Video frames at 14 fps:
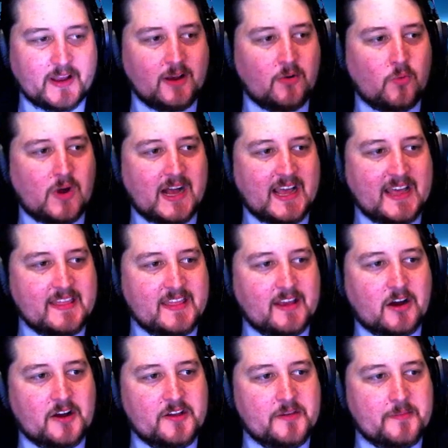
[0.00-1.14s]
why they
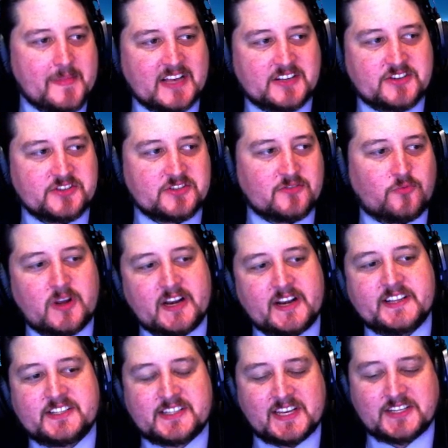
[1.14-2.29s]
are the masters of what it
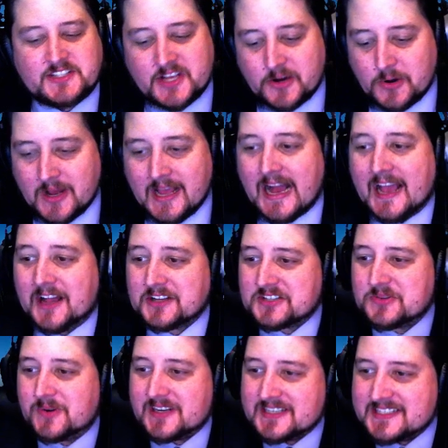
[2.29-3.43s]
is they do. I also
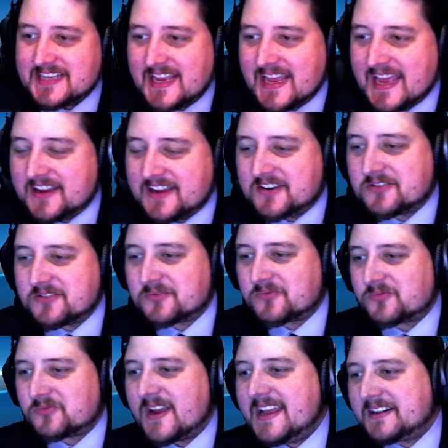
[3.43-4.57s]
want to say a
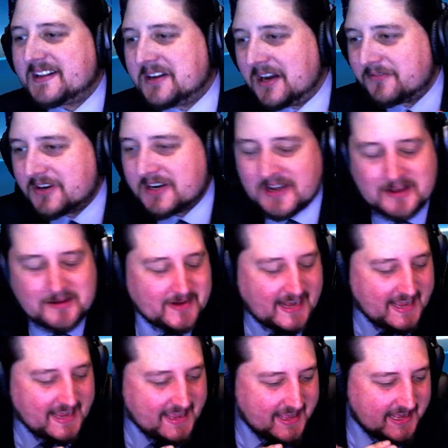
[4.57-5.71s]
great cover
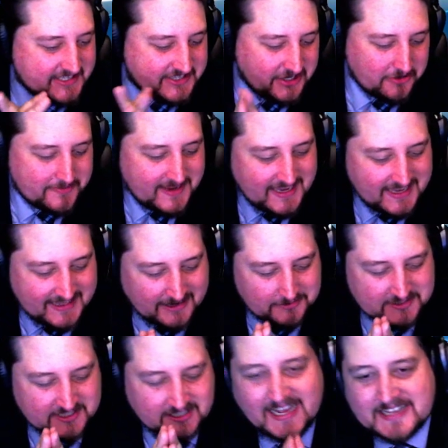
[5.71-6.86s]
by uh, Toby. That was
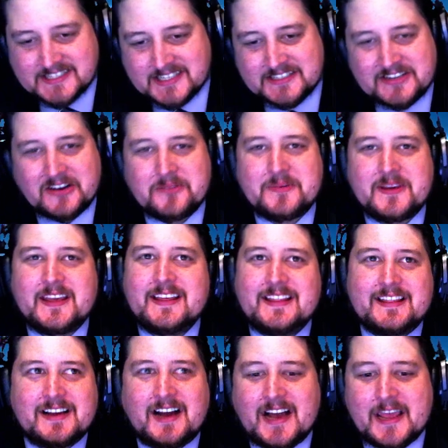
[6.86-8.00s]
classic Toby.
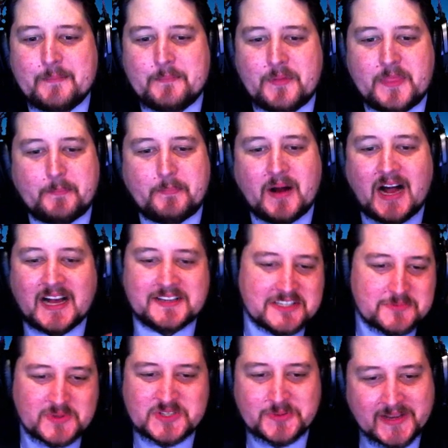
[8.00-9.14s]
The hype, the pauses
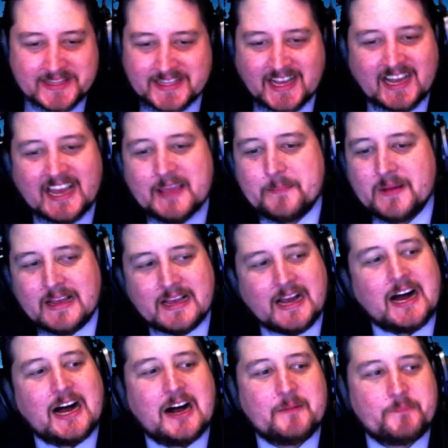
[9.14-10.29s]
between the hype,
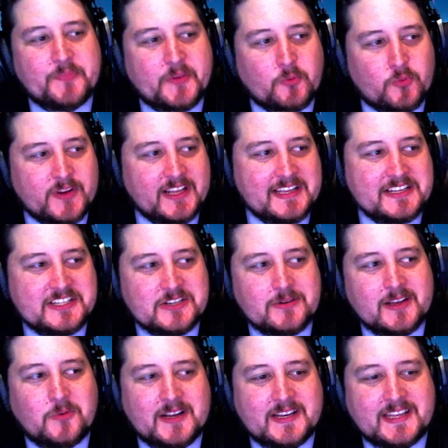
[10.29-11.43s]
um, really
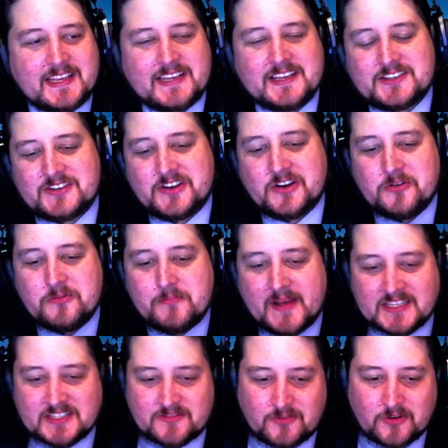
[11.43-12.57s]
doing what he is known
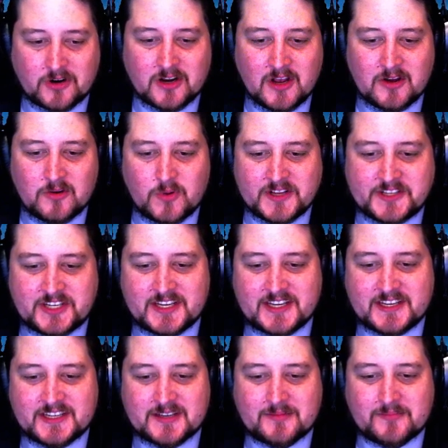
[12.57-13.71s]
best for, which
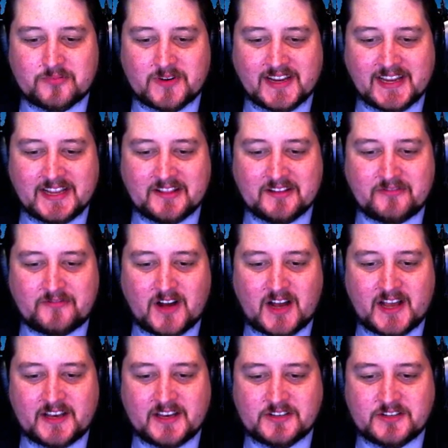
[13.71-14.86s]
is bringing the
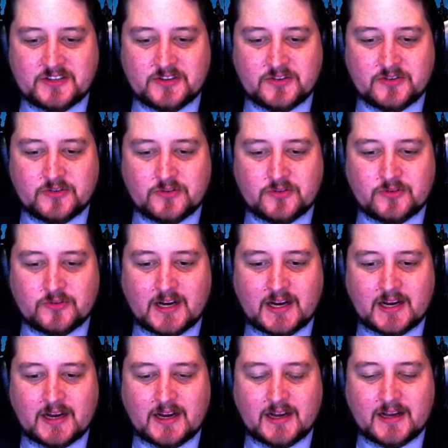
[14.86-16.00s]
fun to.
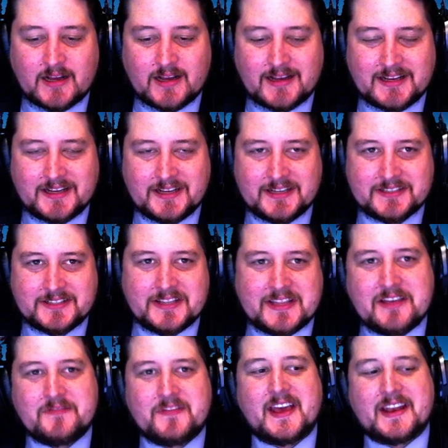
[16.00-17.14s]
Uh, to
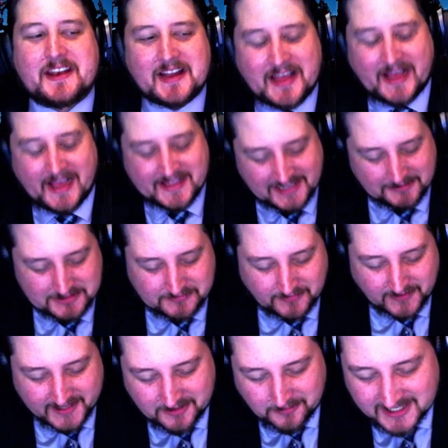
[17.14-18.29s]
the event. And I, I, think it was
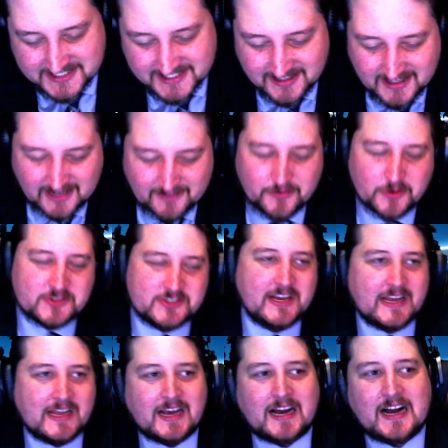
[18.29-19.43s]
funny to watch that a lot of folks.
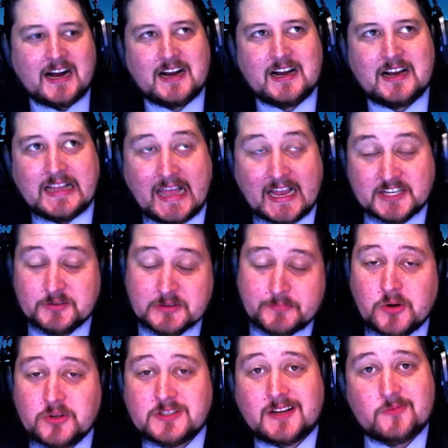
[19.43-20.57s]
Uh, actually, there's a
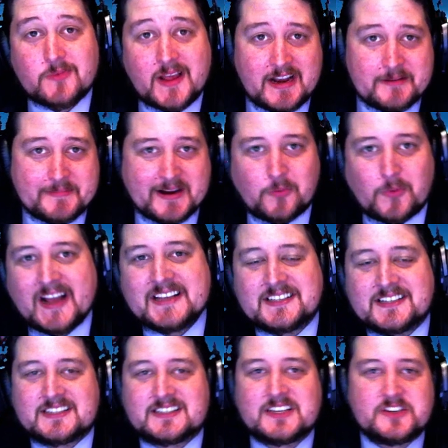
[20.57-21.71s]
post on Reddit about why
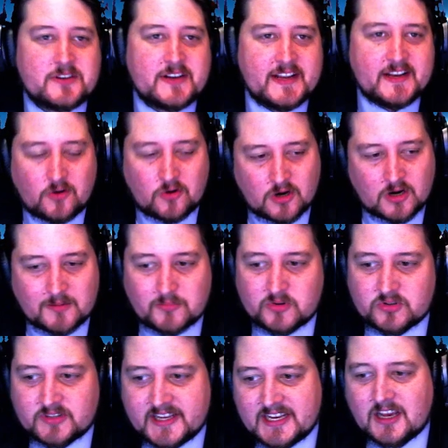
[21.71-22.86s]
isn't Synderen or
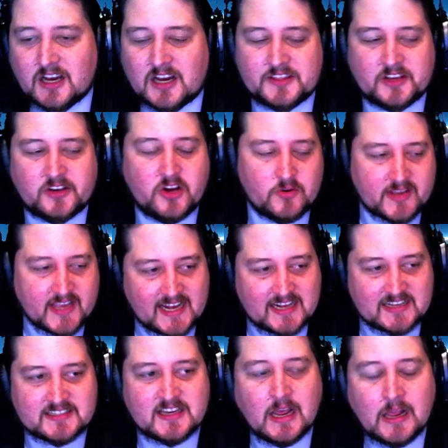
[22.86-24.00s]
Merlini on the
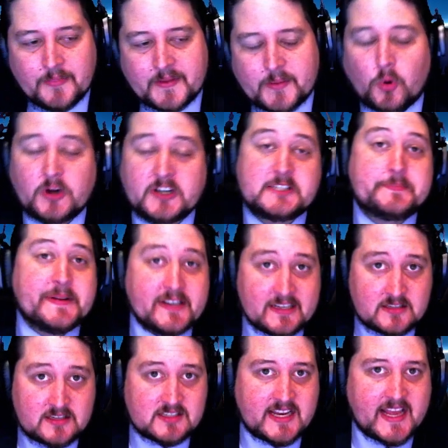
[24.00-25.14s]
co-cast? They're more
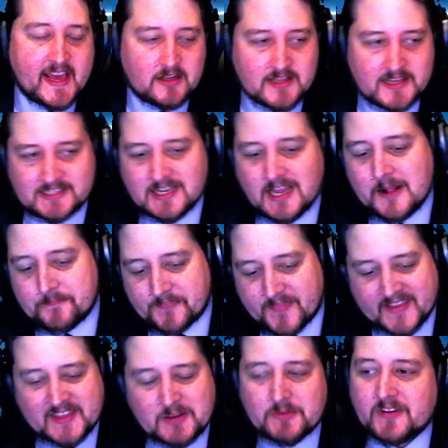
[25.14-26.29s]
experienced as an analyst.
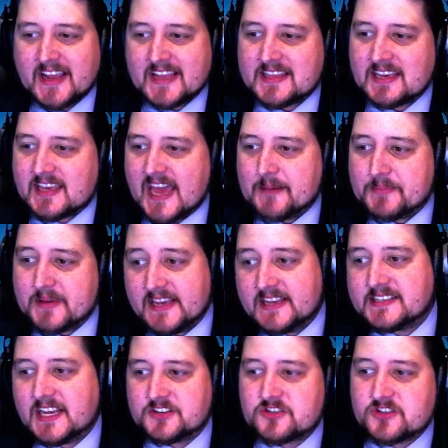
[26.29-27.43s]
I think we forget that Cap
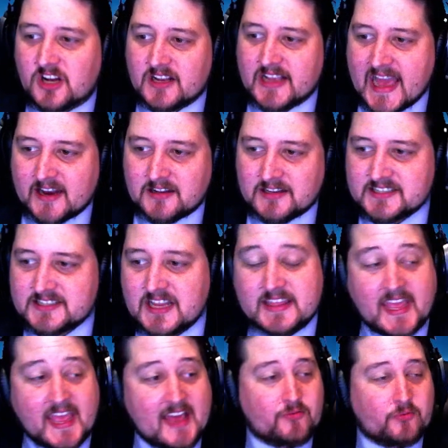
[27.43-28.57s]
is a strong analyst.
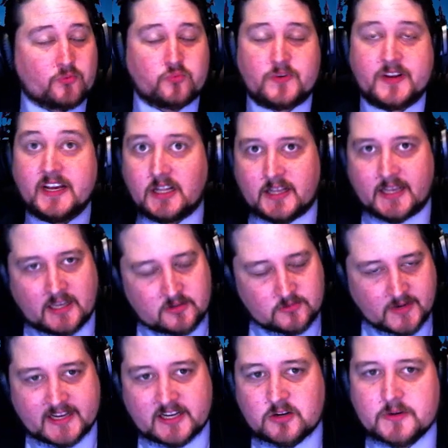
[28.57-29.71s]
They have really
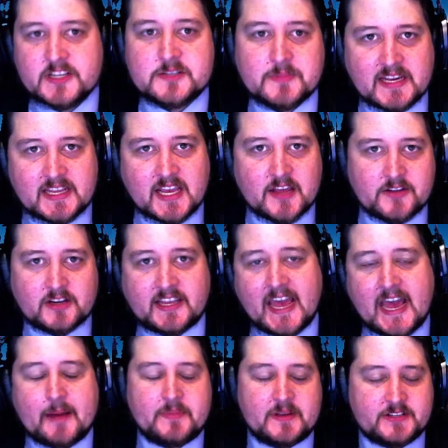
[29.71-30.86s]
great charisma together,
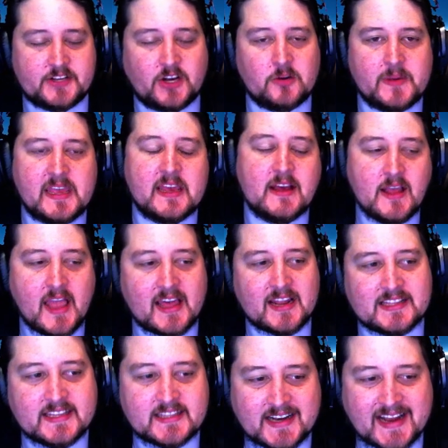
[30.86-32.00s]
Cap and Toby. And I
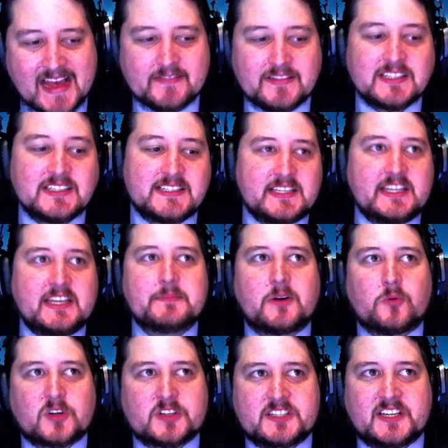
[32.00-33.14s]
think that having a team that
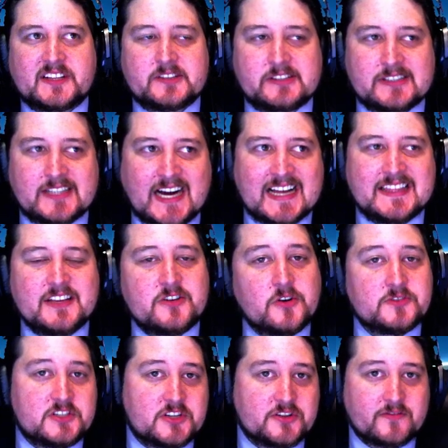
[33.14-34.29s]
works together a lot, that
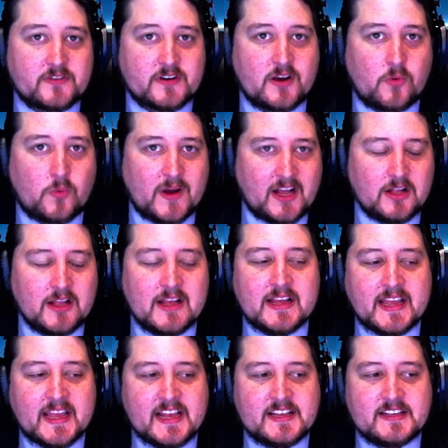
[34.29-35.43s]
knows each other very well,
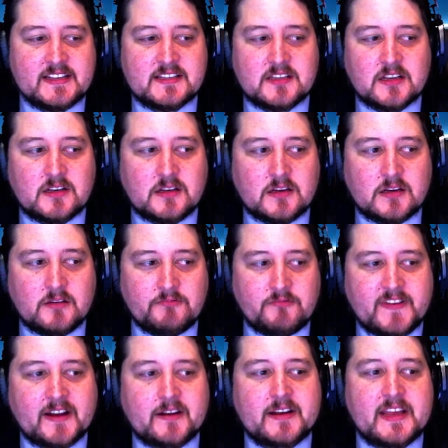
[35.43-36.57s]
is
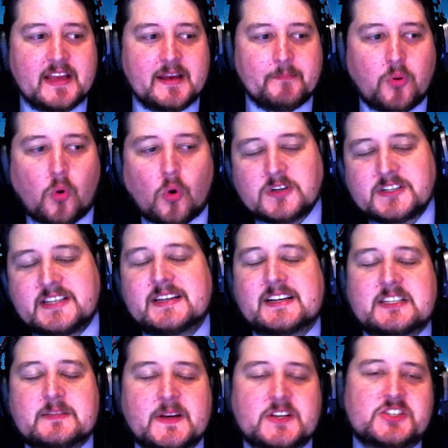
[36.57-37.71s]
very important,
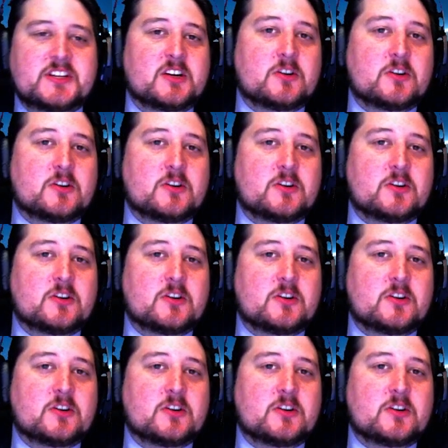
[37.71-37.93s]
especially in a